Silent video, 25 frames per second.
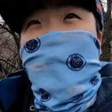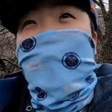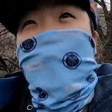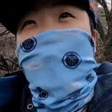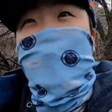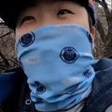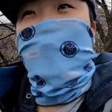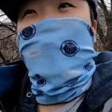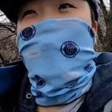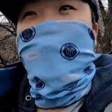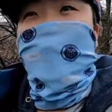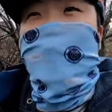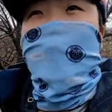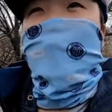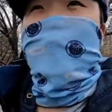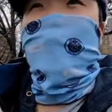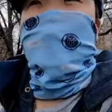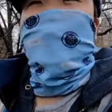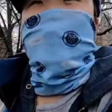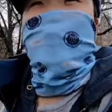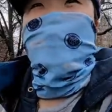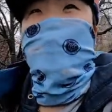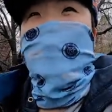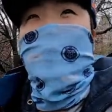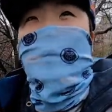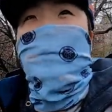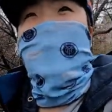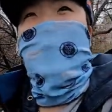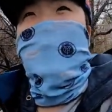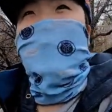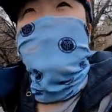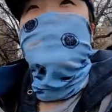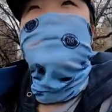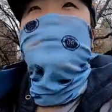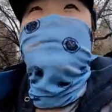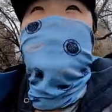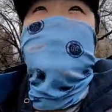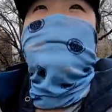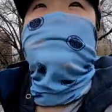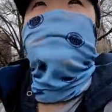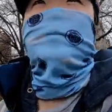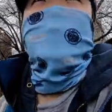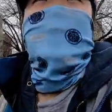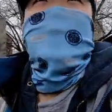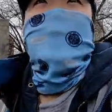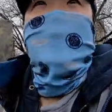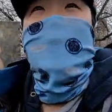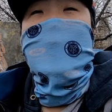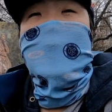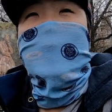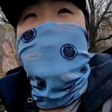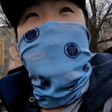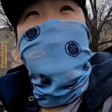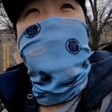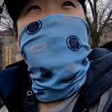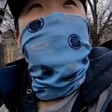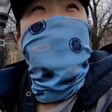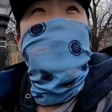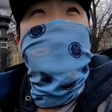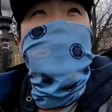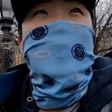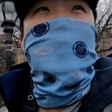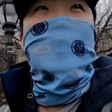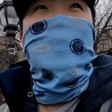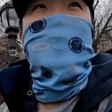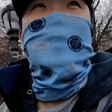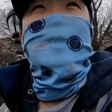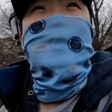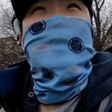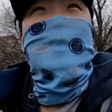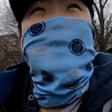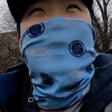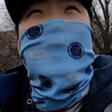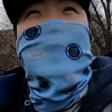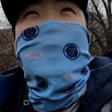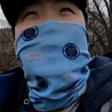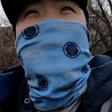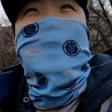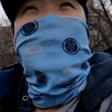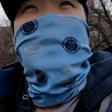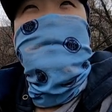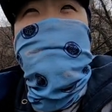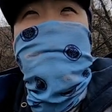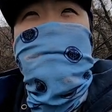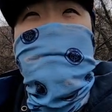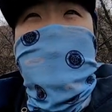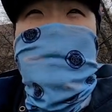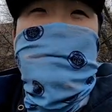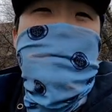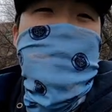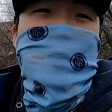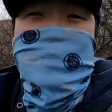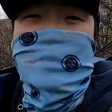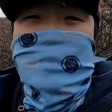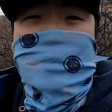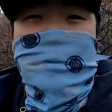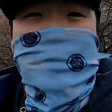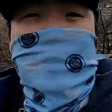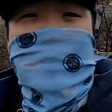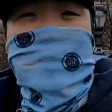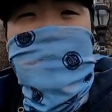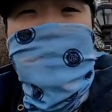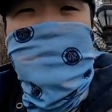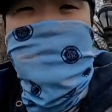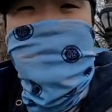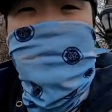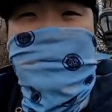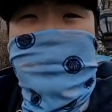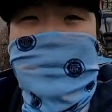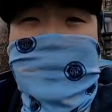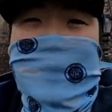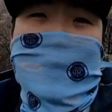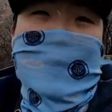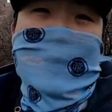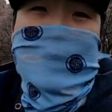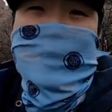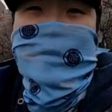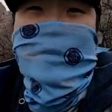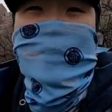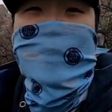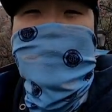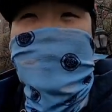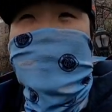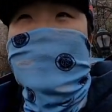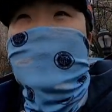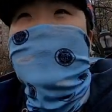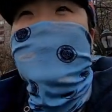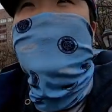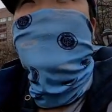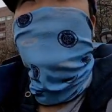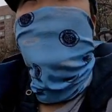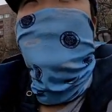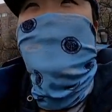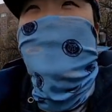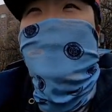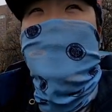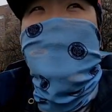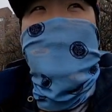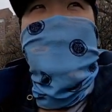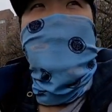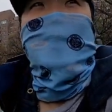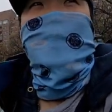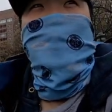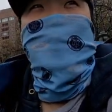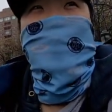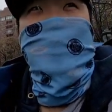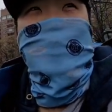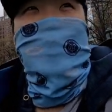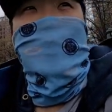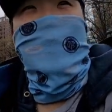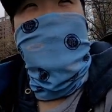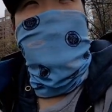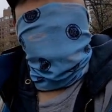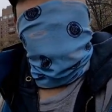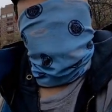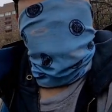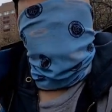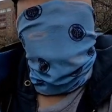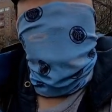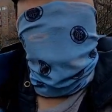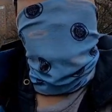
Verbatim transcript: fish for first strike bass, but hey, maybe something else will bite. I don't know. We'll check it out.